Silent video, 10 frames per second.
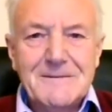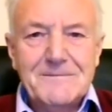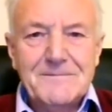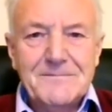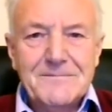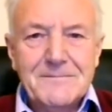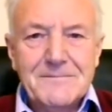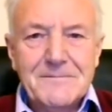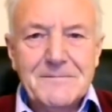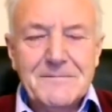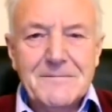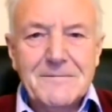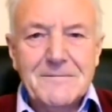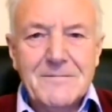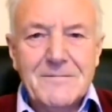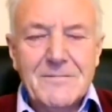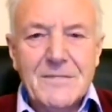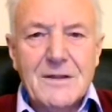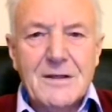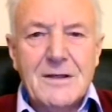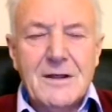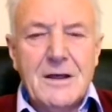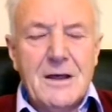Nobody speaks.